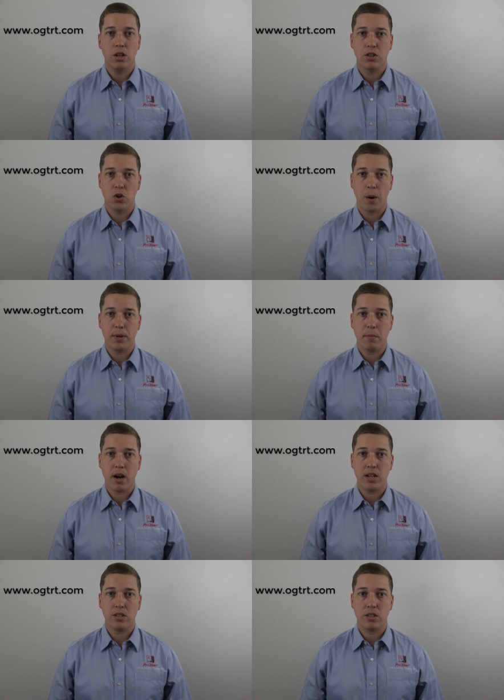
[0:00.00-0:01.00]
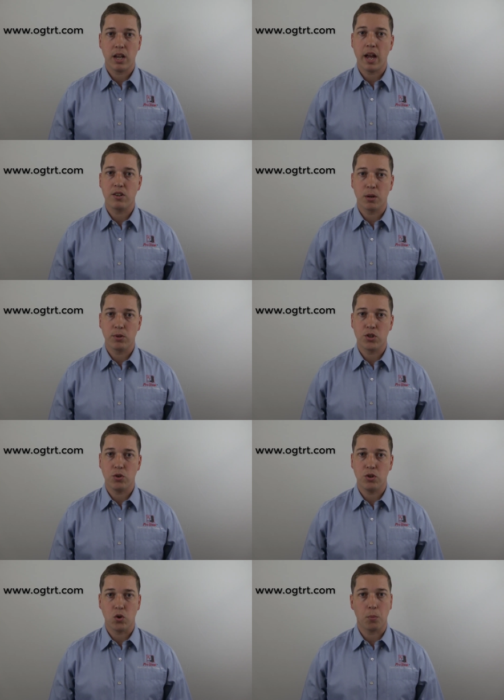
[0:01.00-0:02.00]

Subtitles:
to optimize and troubleshoot your